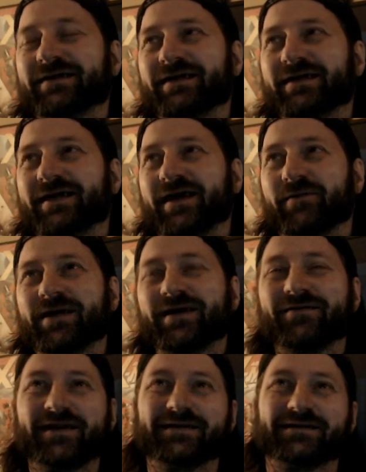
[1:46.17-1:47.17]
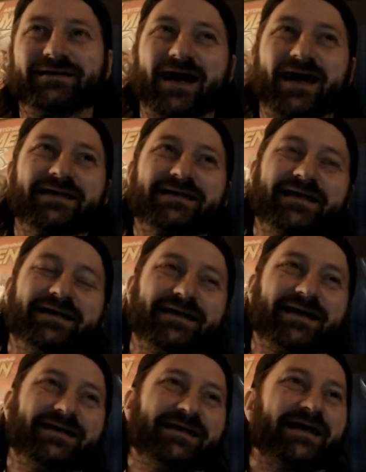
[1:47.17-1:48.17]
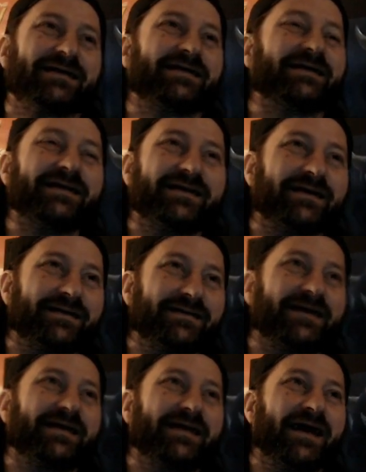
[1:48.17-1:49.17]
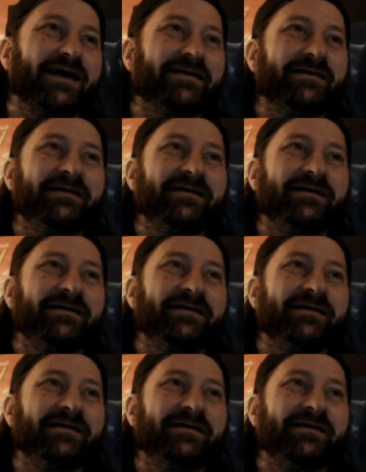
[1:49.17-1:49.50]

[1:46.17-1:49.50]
And we get a lot of dots getting connected and things like that.